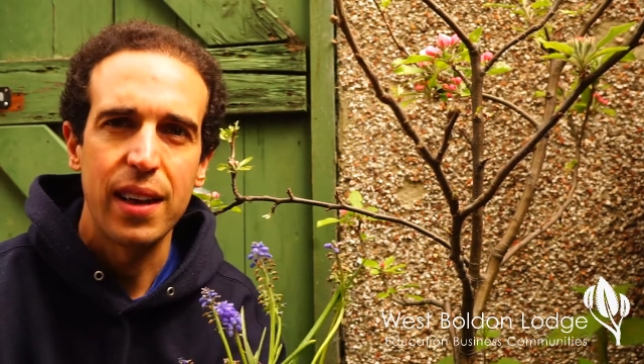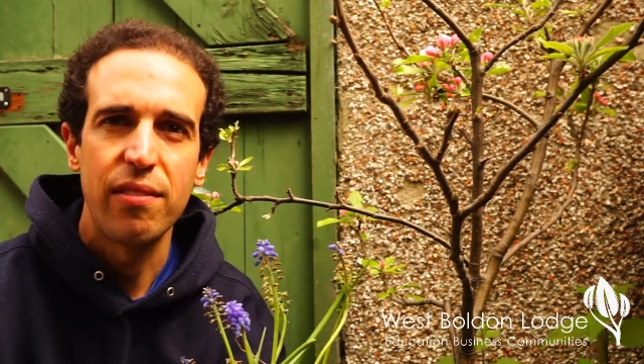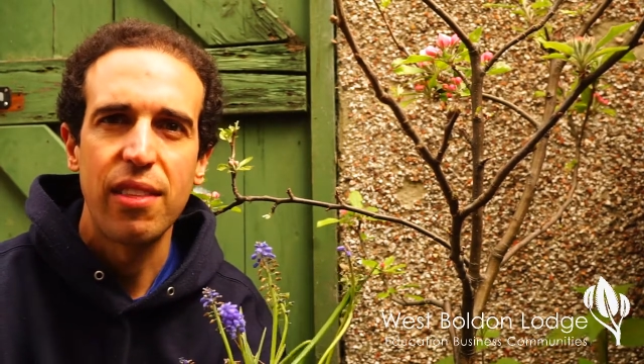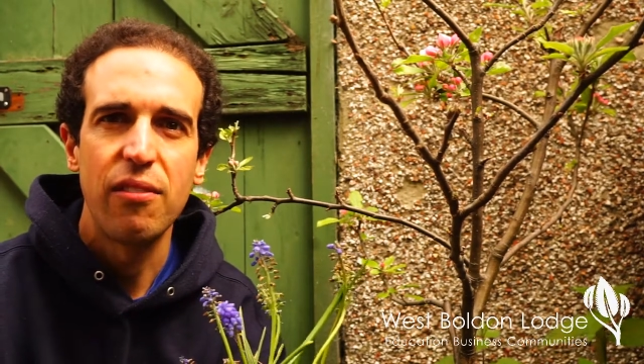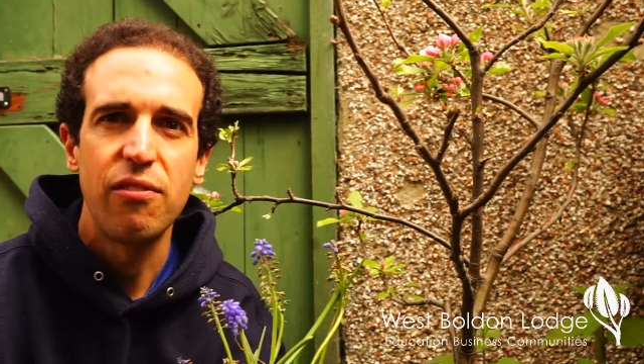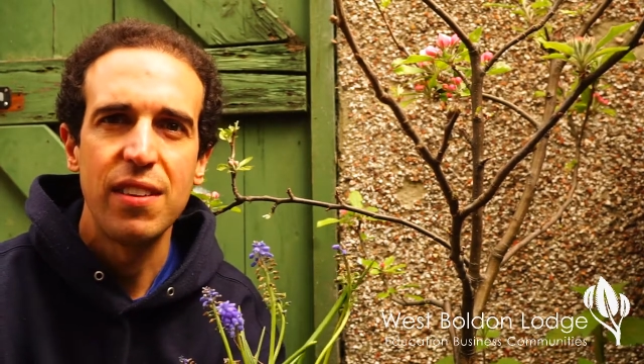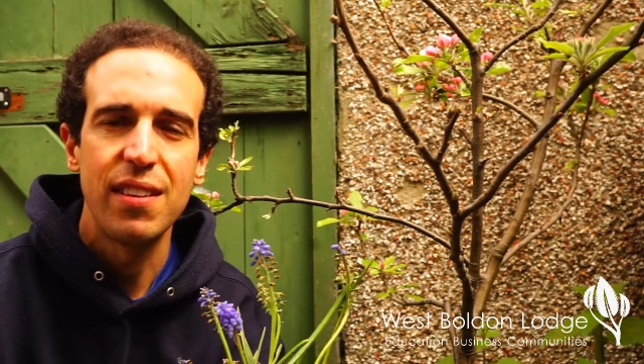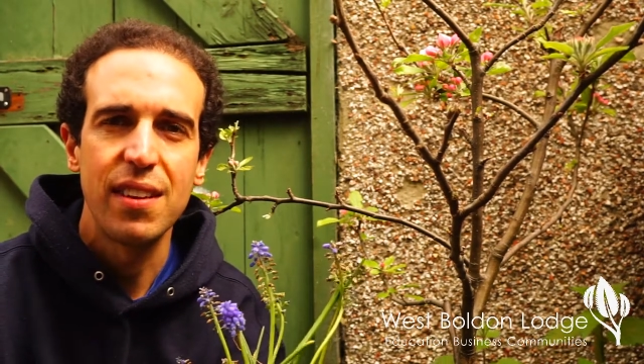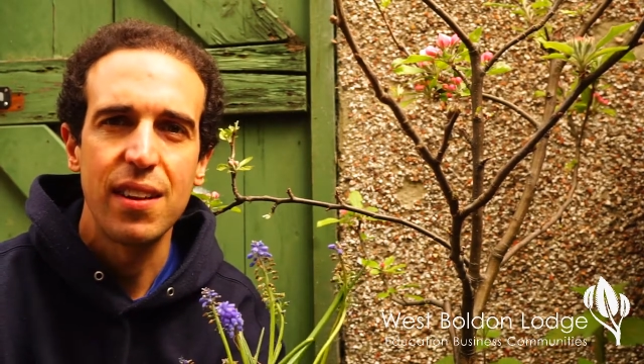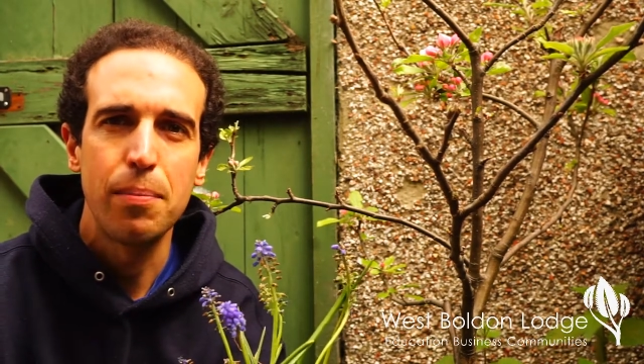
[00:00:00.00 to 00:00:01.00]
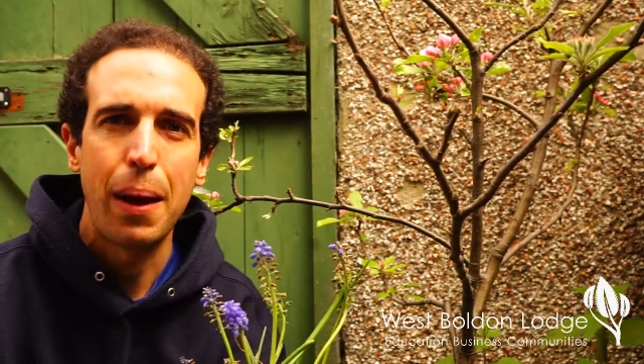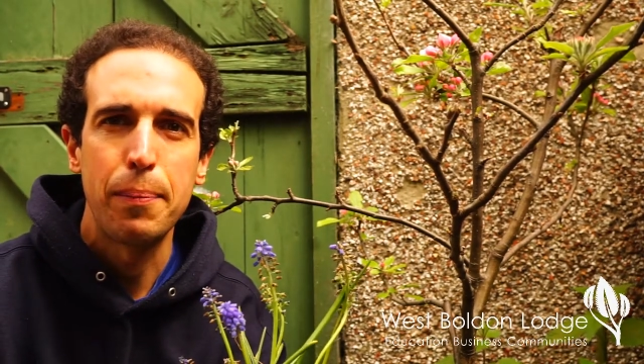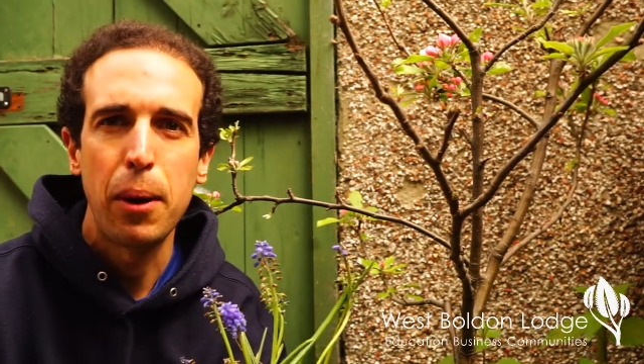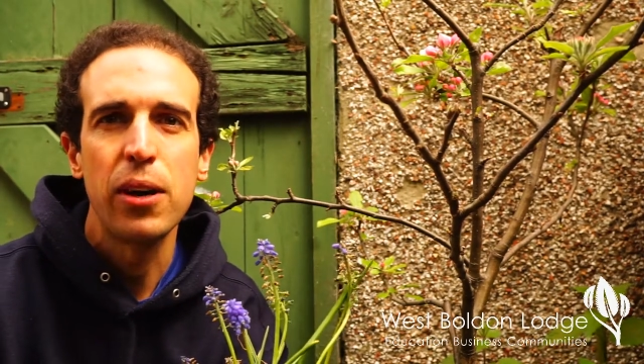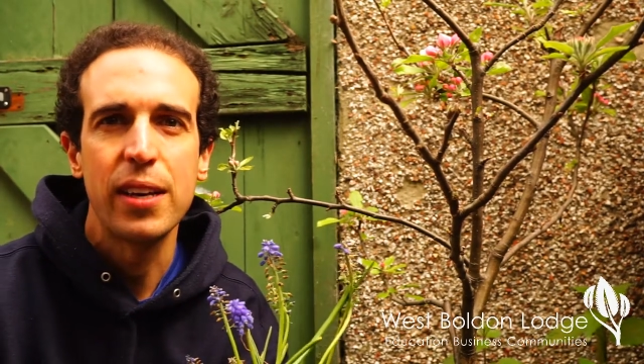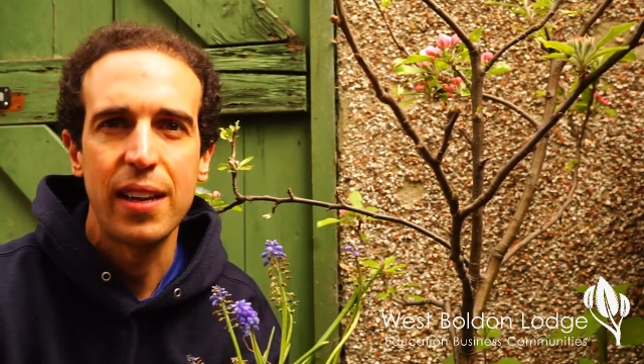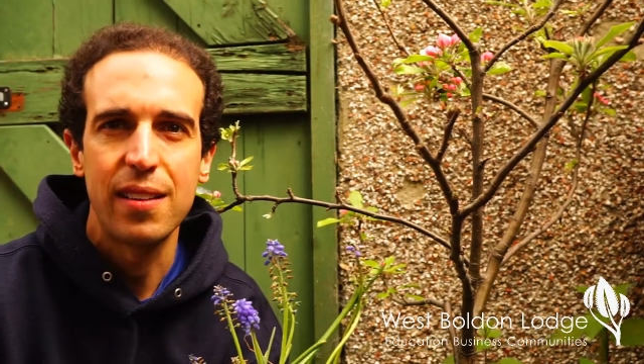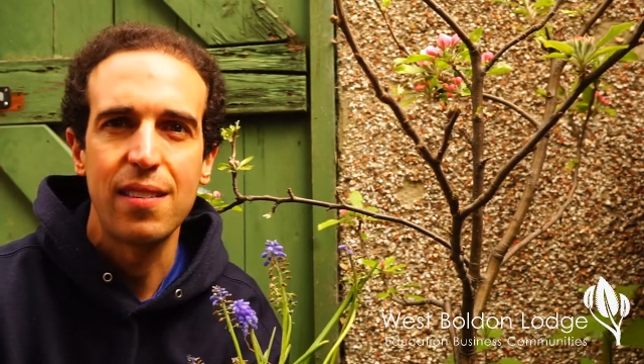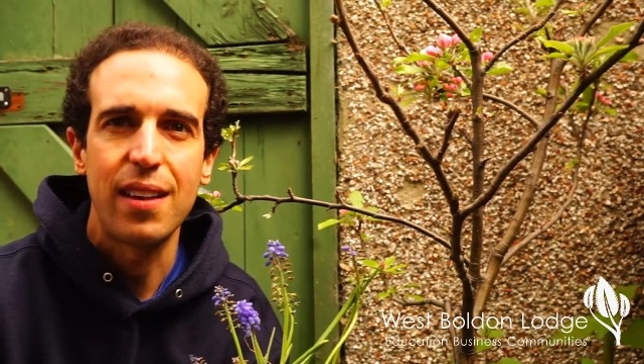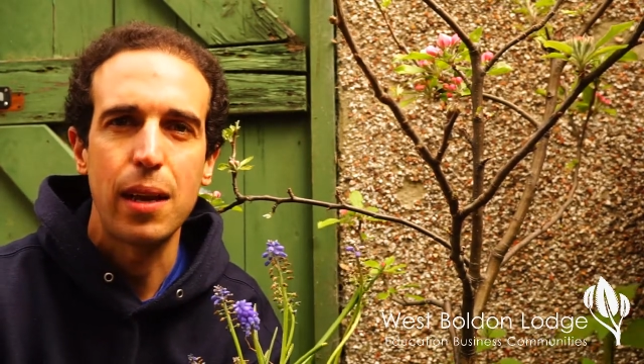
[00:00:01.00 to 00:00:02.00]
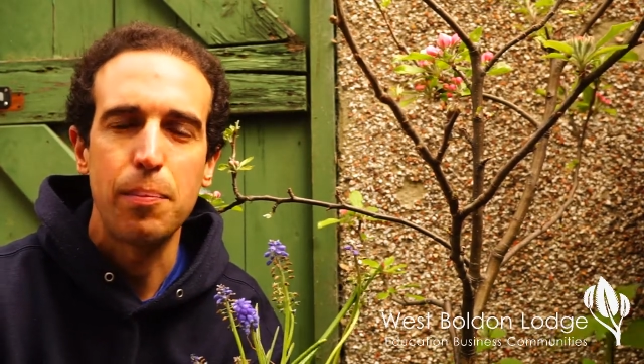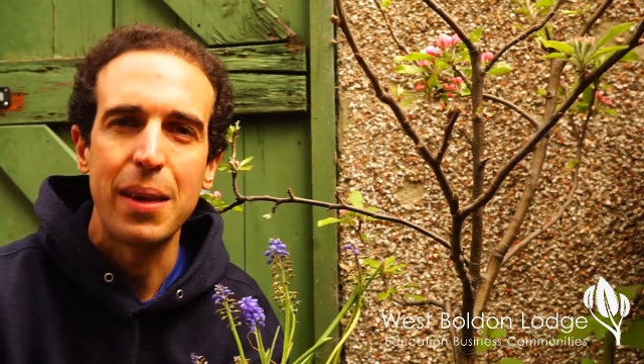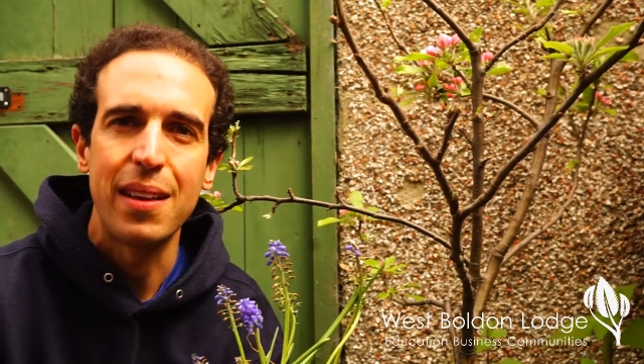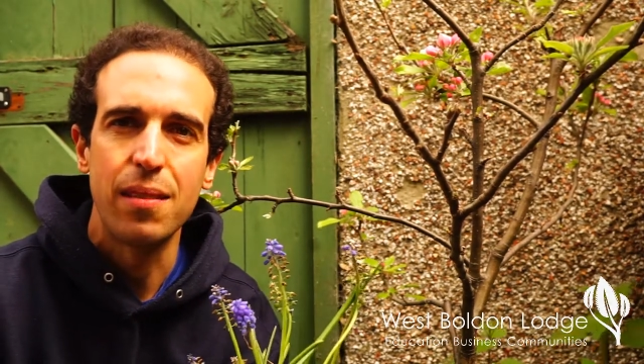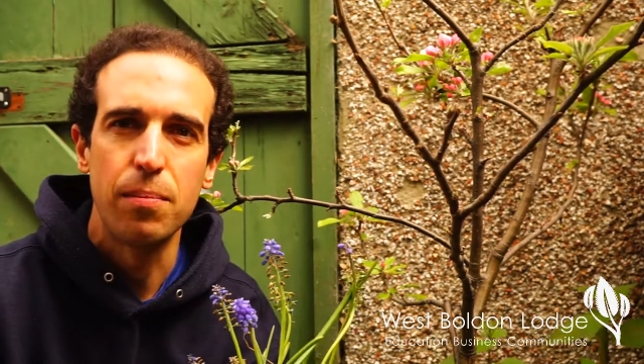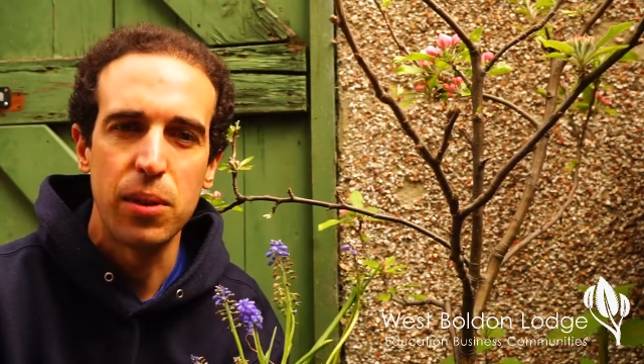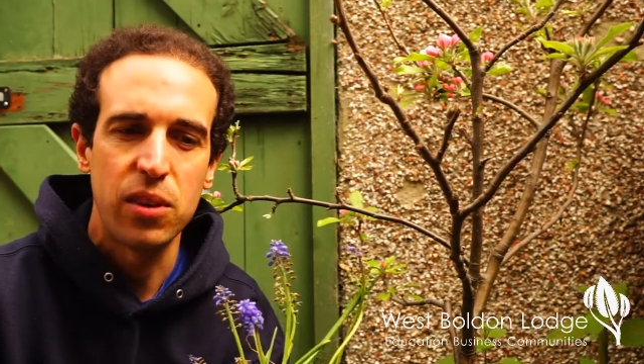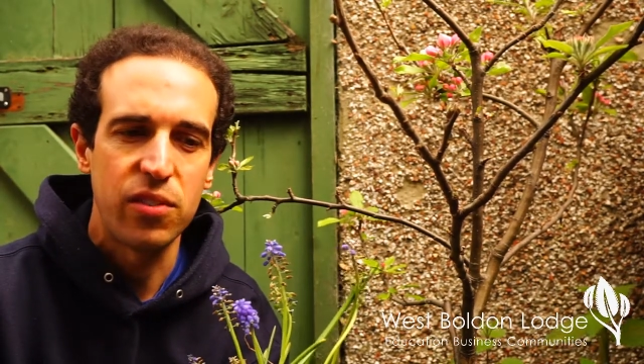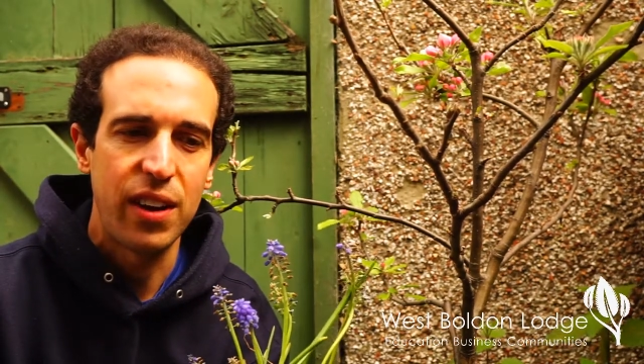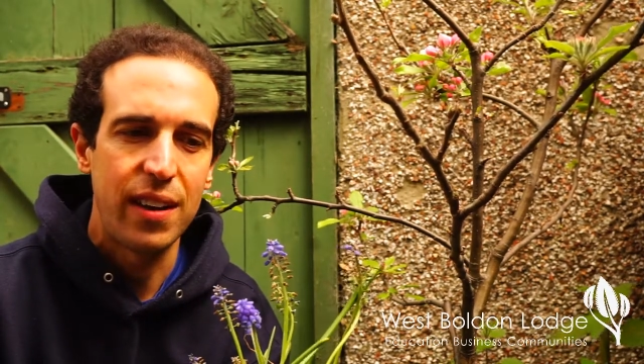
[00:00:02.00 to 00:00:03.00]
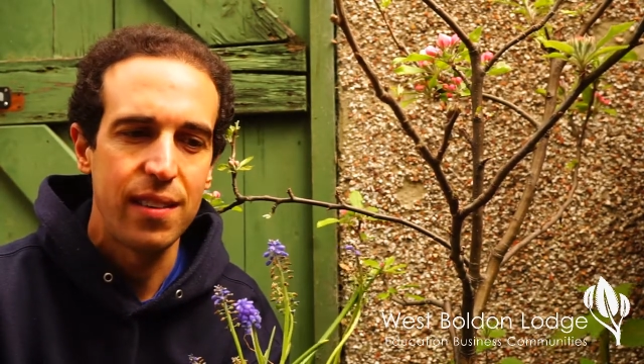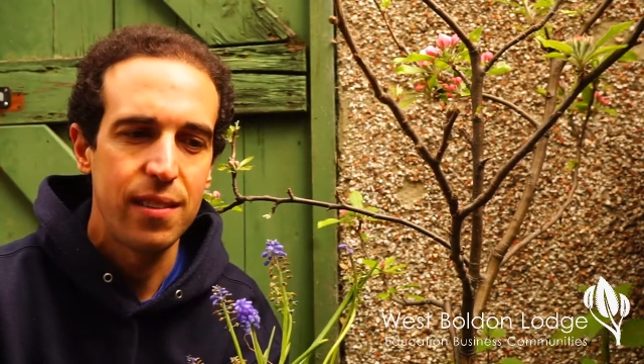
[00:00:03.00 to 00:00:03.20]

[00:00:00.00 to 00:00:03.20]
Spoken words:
if they're visited by pollinators like bees and butterflies.